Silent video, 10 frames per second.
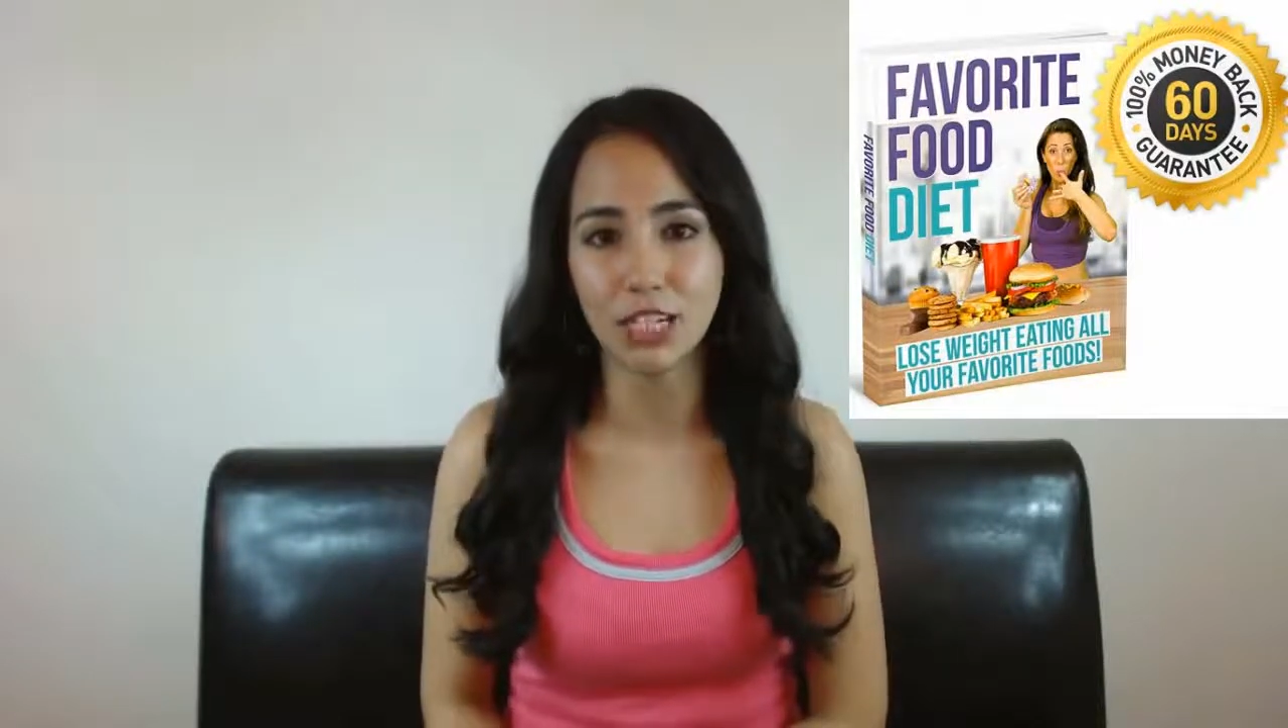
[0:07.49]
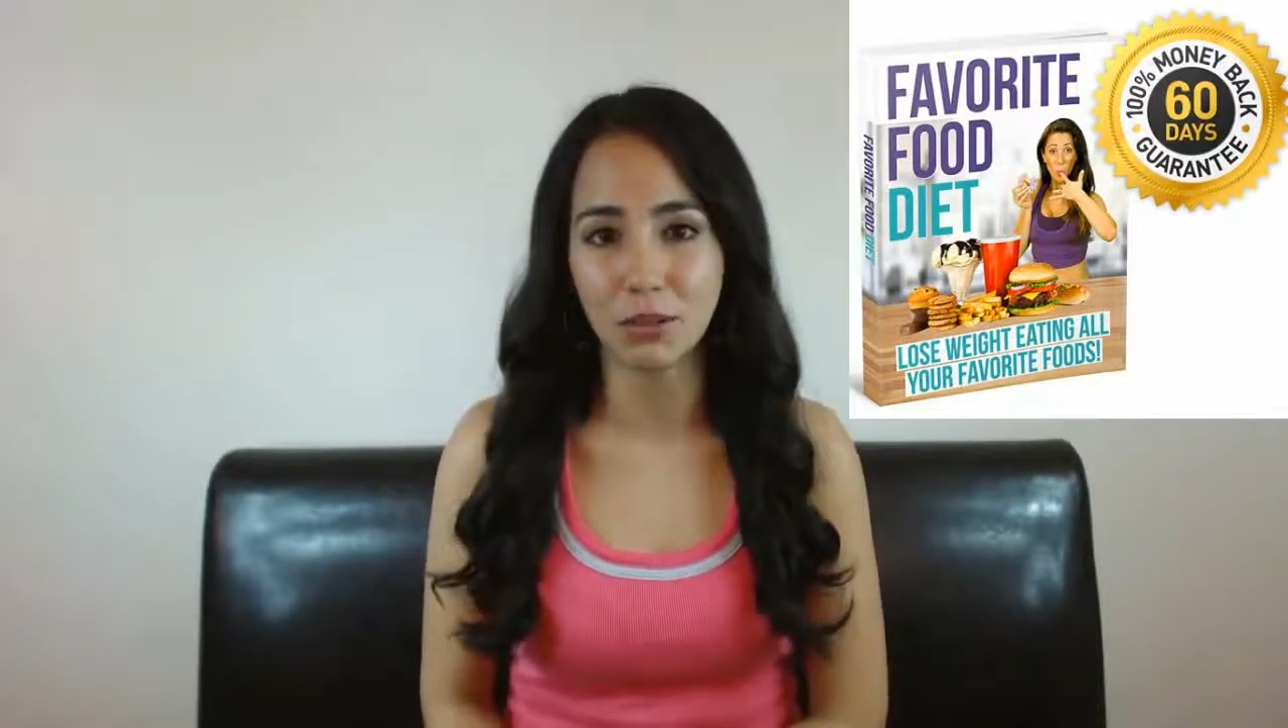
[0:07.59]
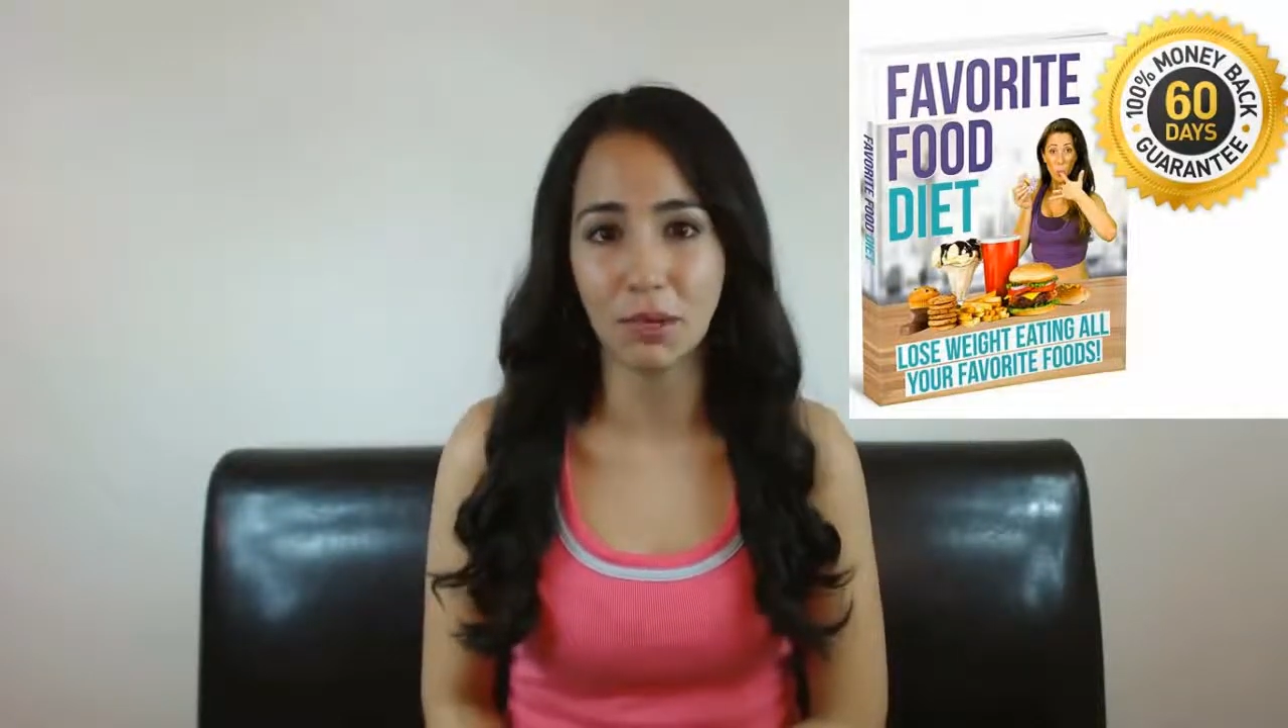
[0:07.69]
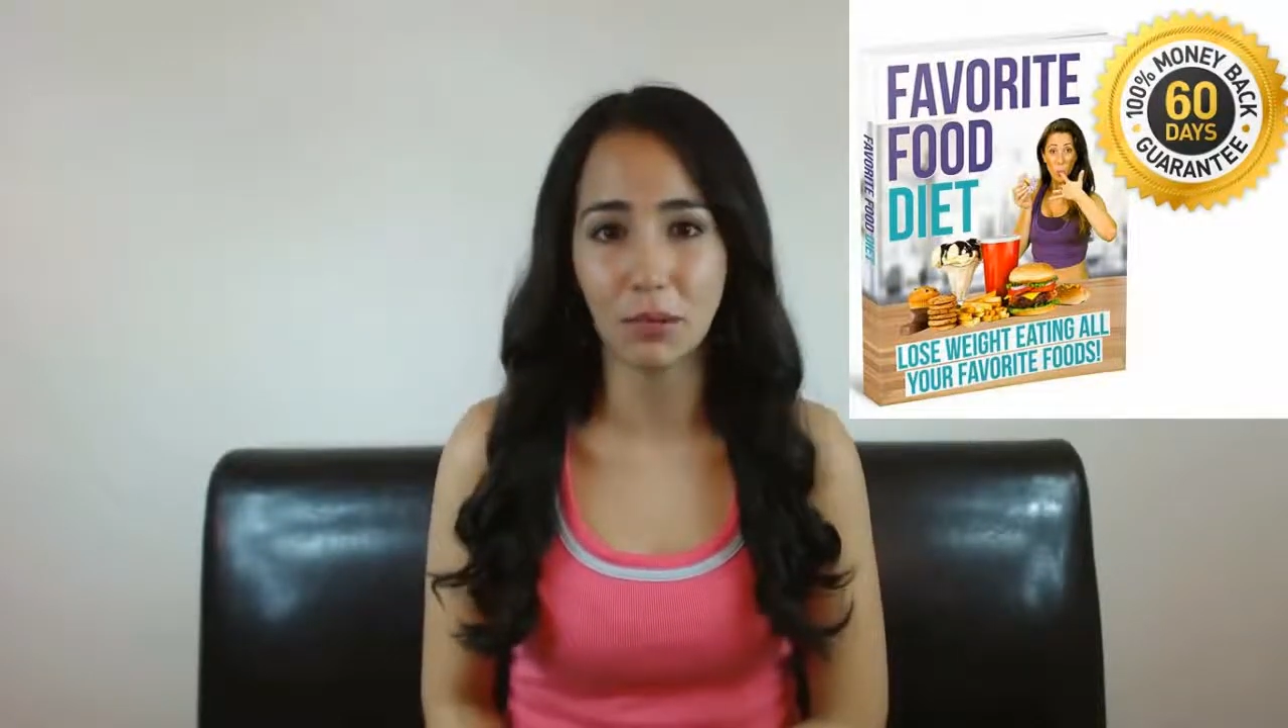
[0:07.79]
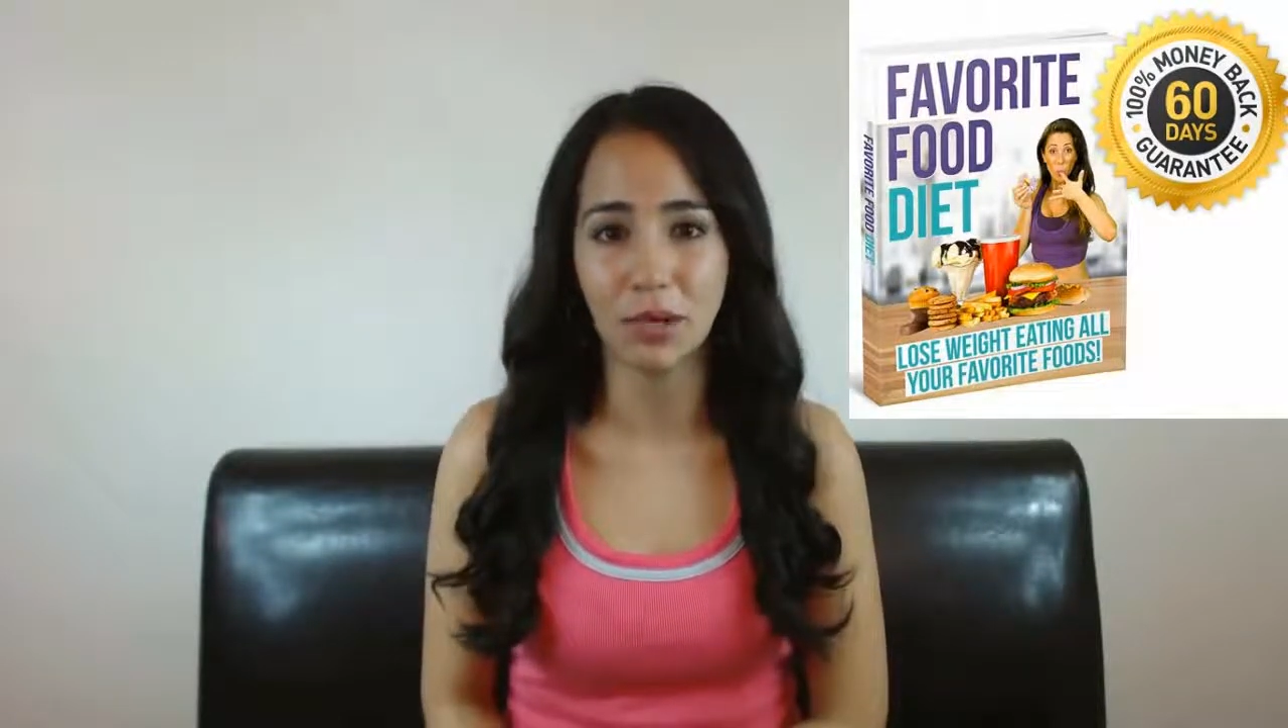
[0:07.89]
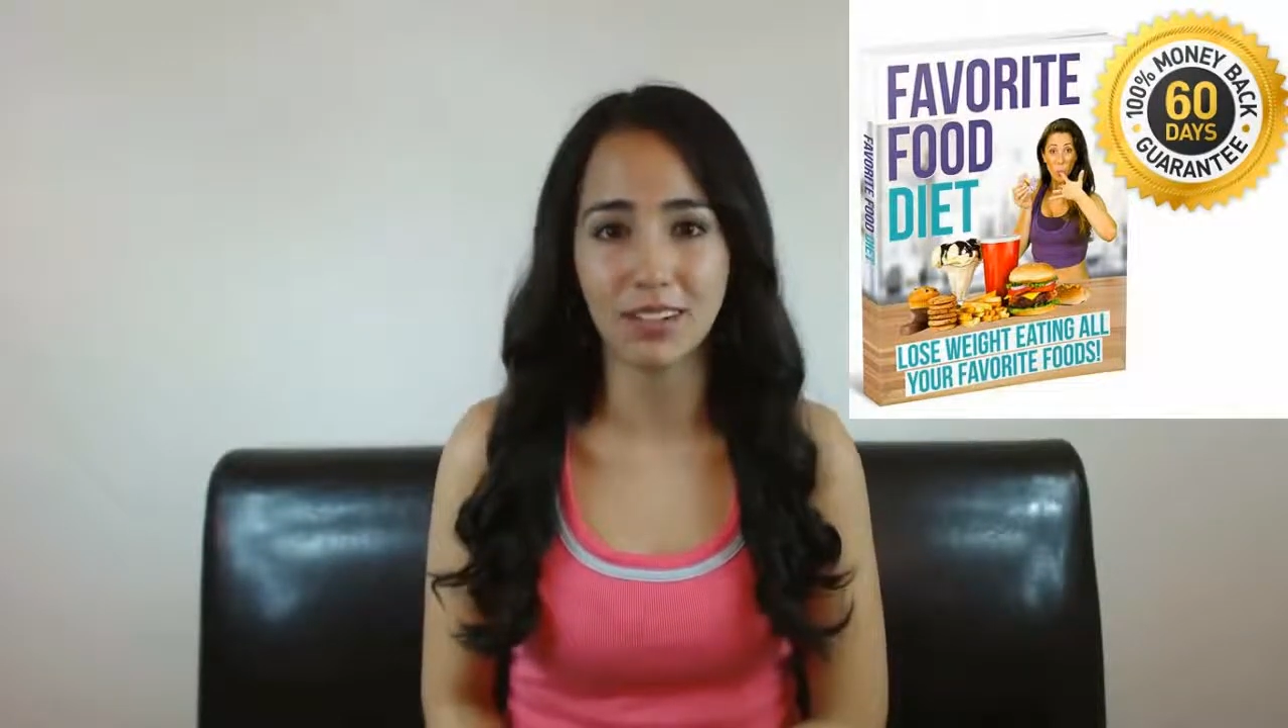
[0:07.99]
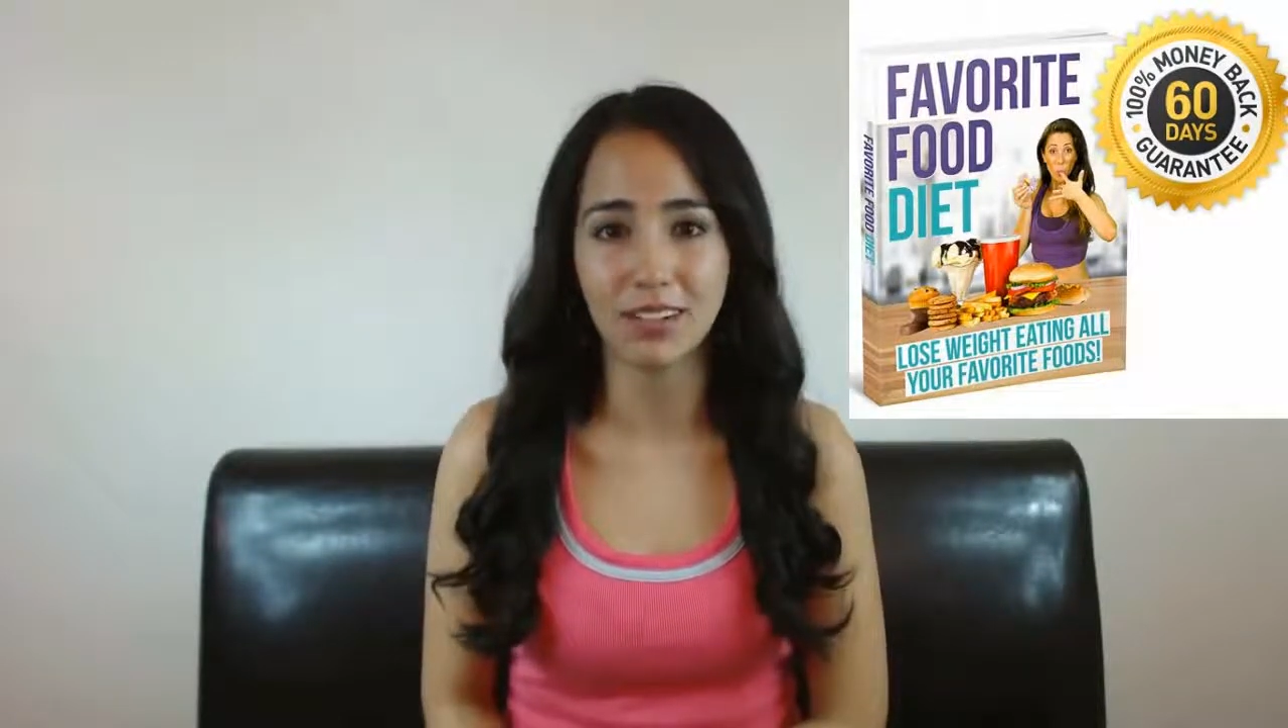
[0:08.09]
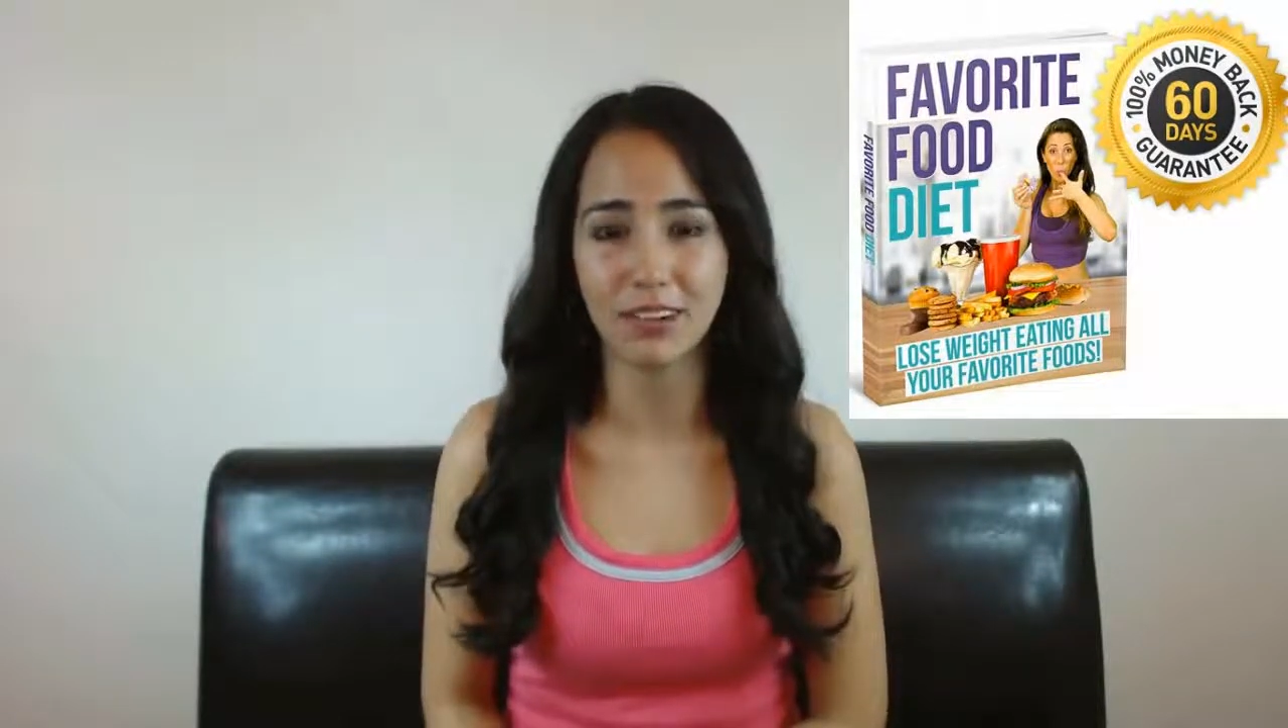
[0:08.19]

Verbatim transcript: shedding my weight